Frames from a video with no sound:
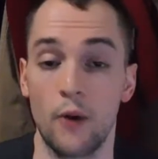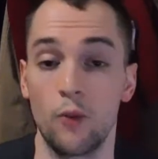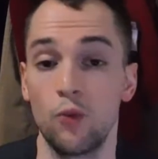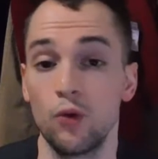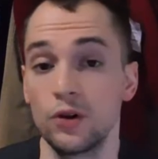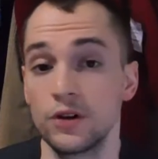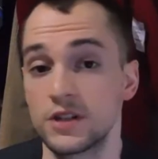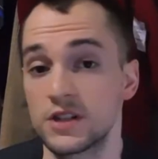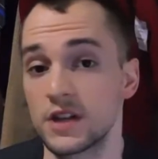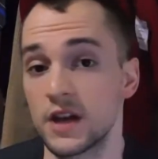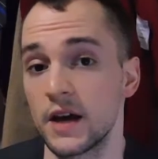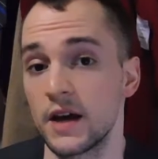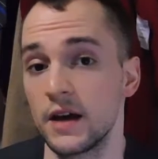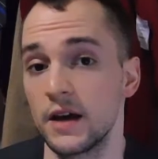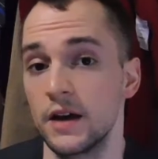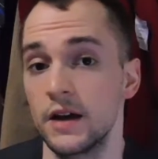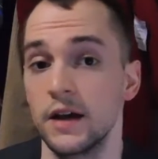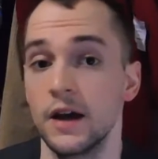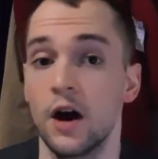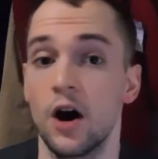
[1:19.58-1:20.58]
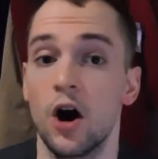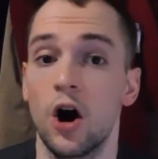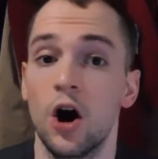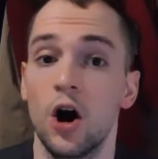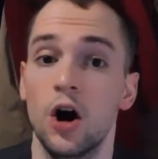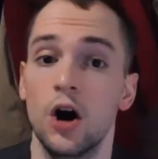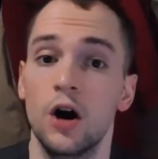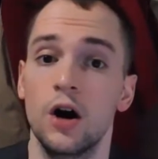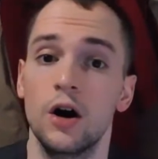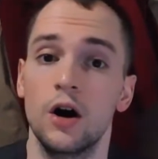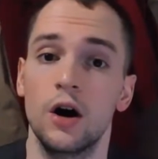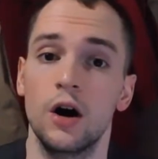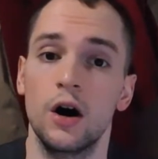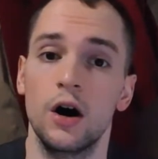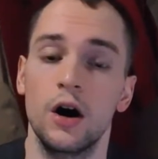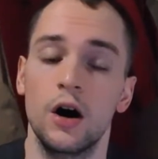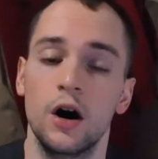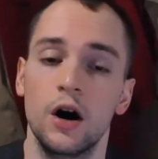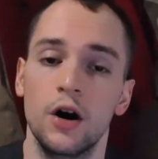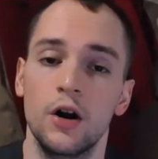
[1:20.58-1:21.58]
would say
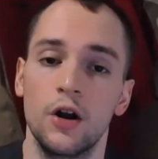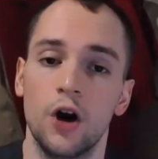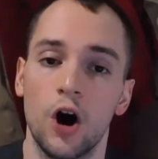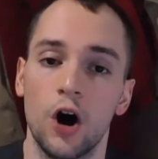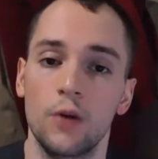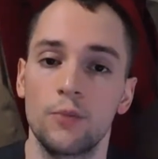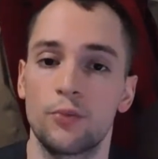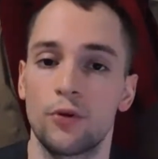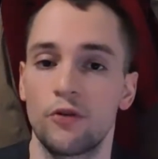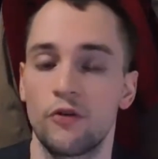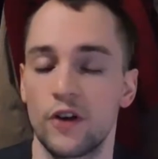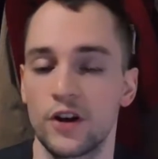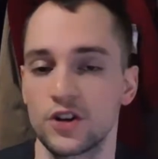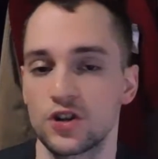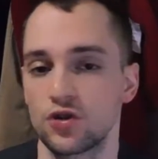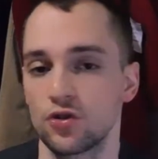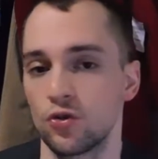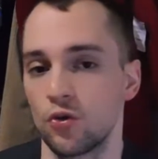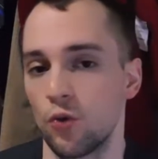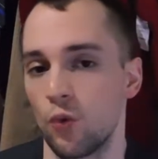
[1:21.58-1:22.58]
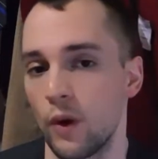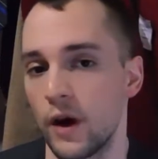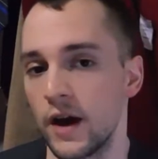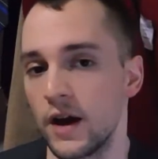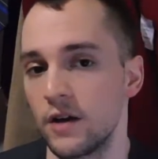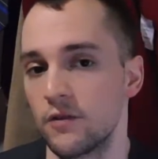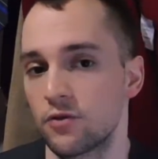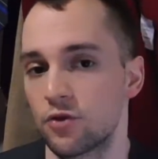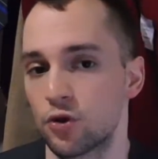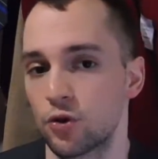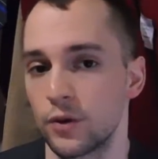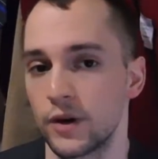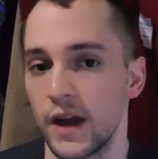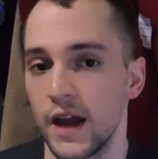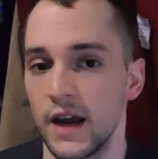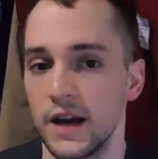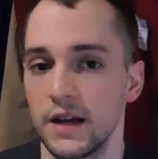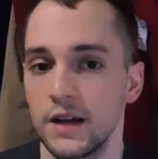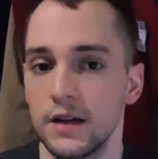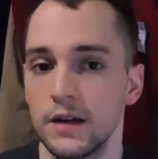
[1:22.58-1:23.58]
an unprofessional way of
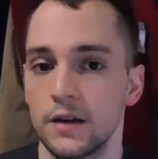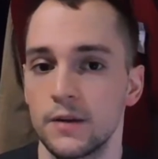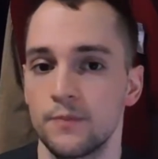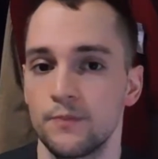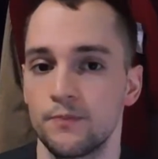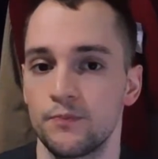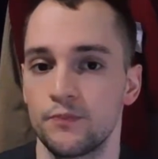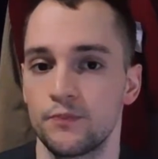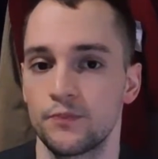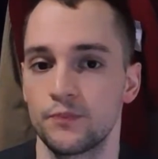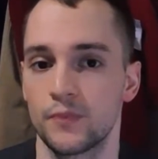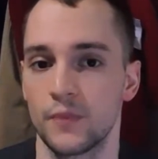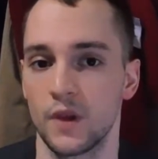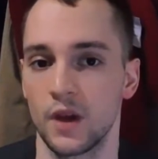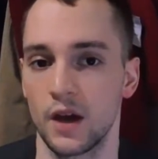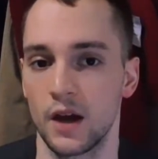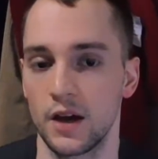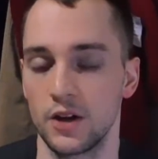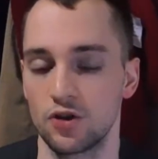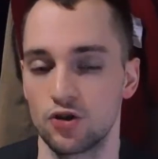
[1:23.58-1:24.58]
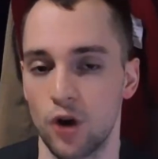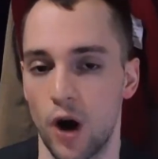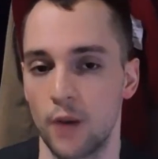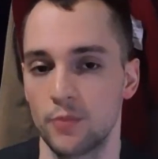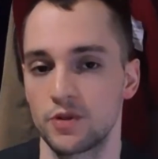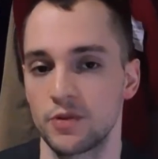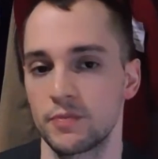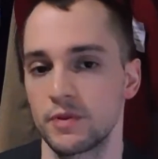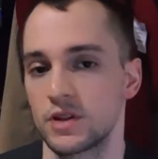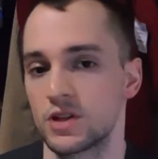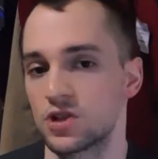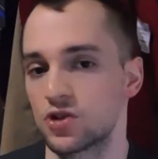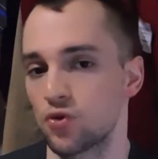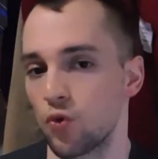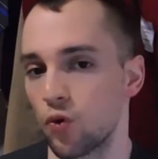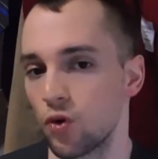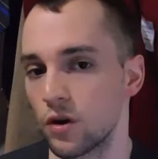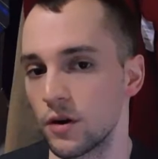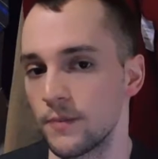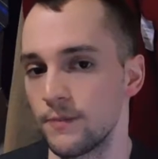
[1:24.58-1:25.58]
creating a dropshipping
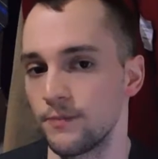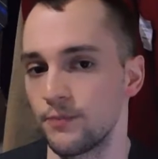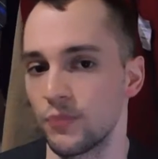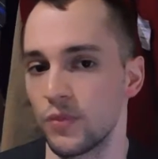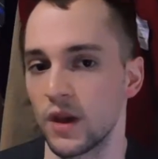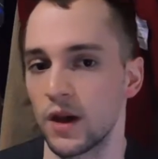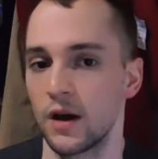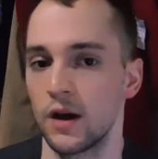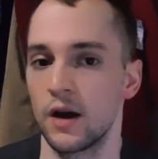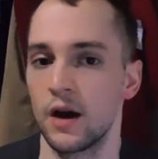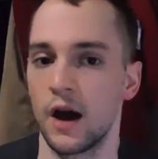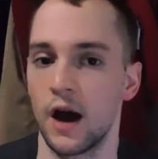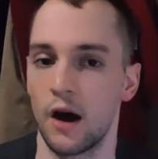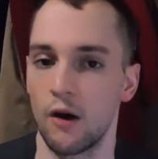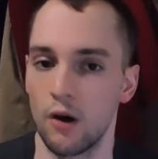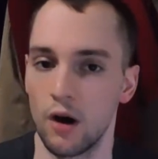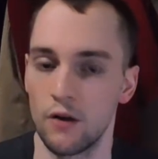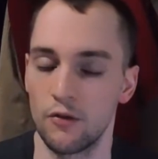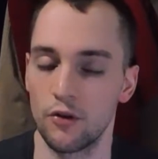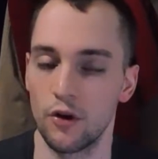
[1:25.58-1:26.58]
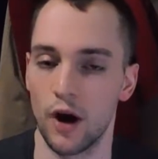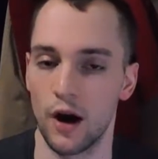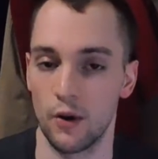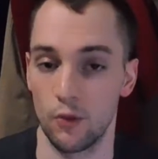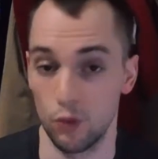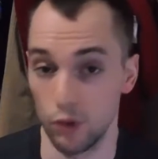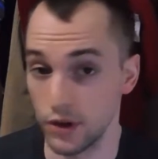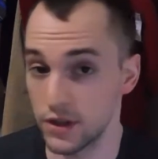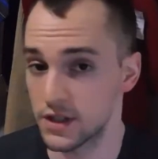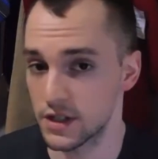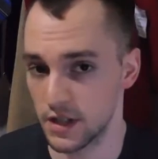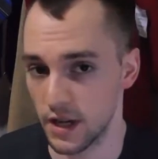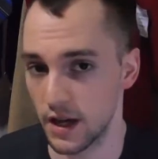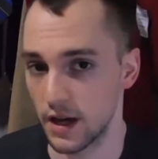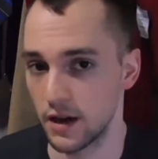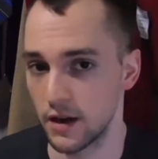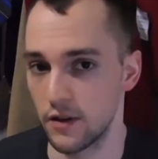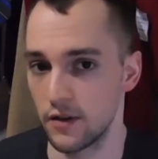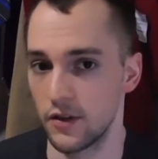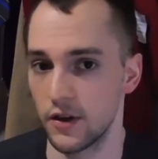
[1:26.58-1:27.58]
store. However, I would
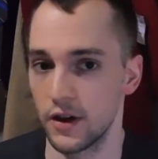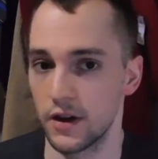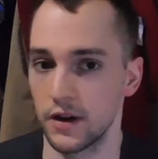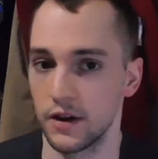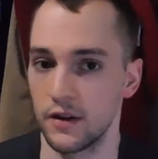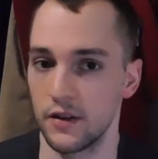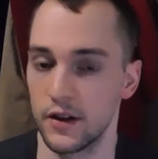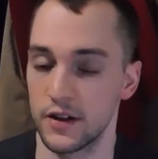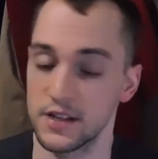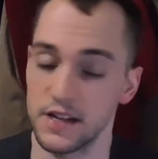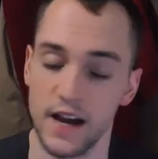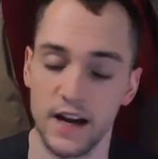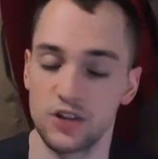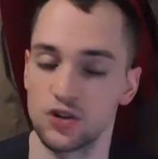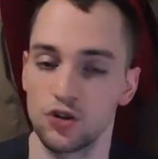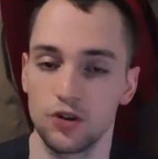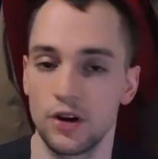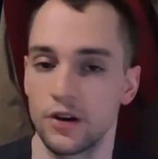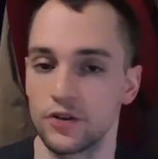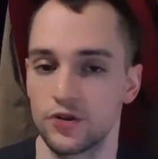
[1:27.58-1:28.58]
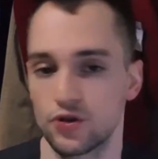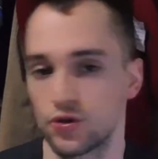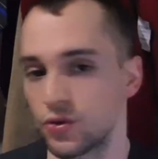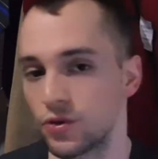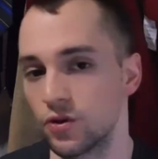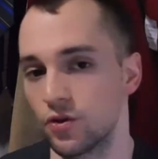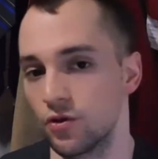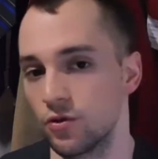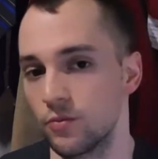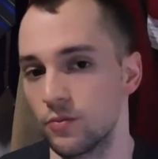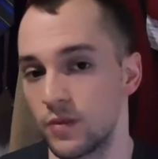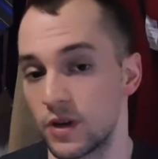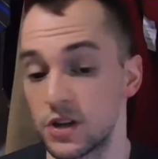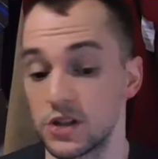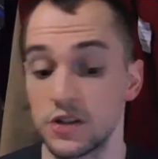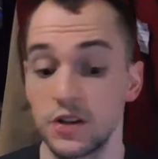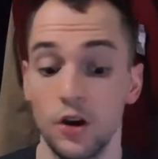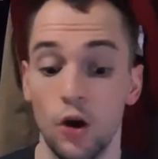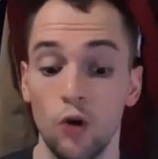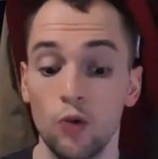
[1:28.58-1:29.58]
say that that's actually not true,
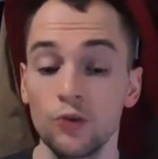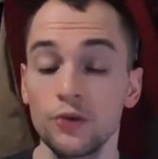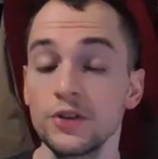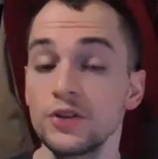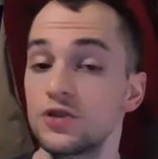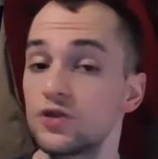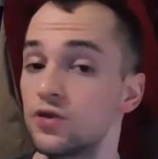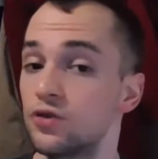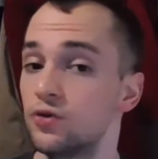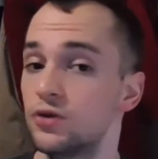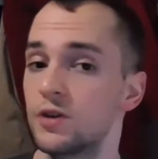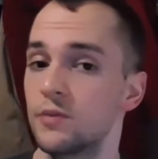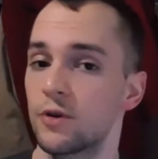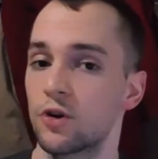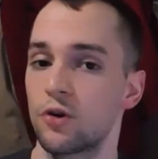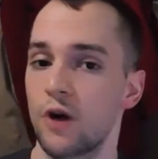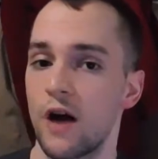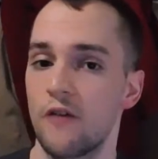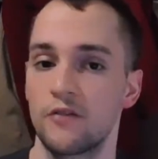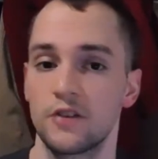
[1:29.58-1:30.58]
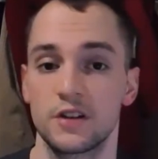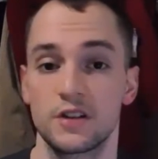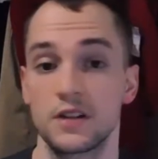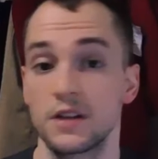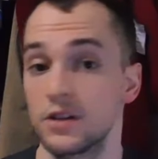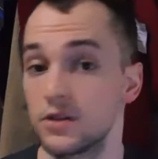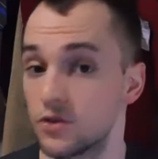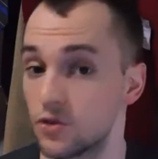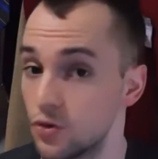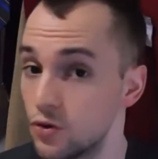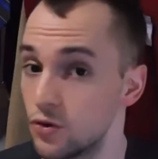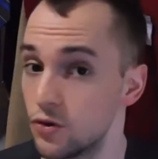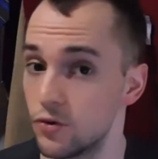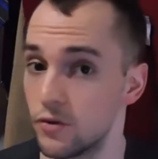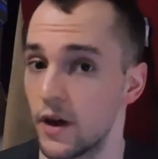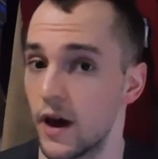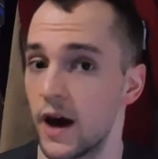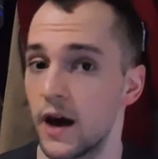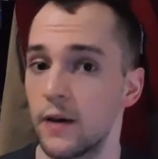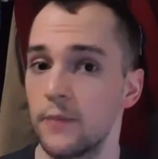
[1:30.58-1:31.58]
because the only two demographics that
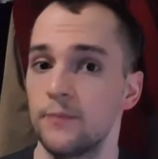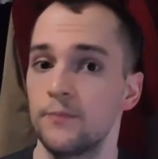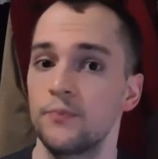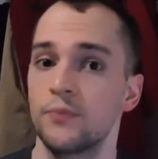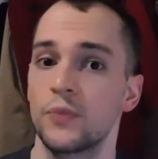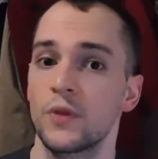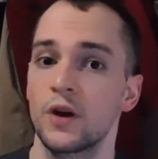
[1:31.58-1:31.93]
do that